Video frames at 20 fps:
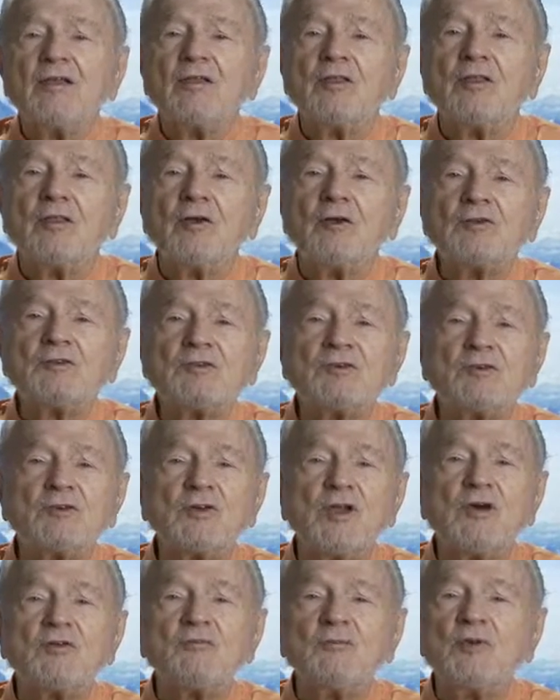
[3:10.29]
Those who
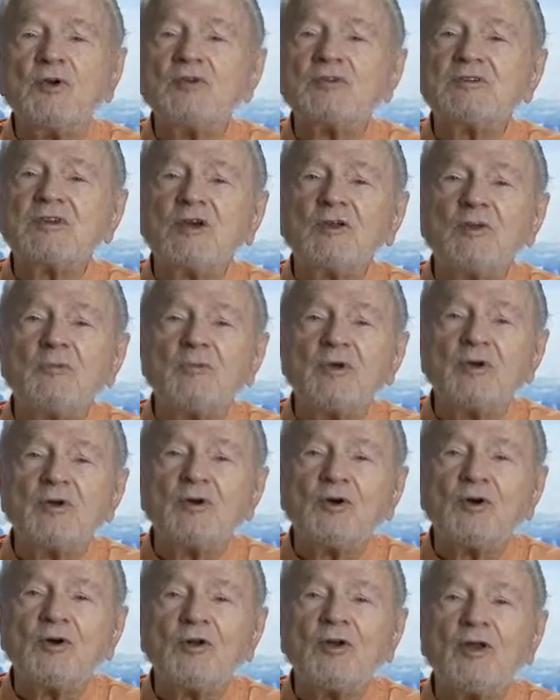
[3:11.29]
love music will be
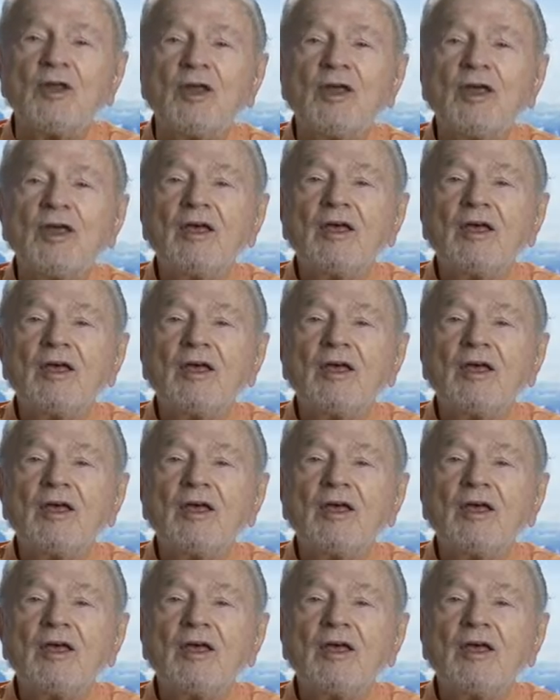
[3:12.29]
drawn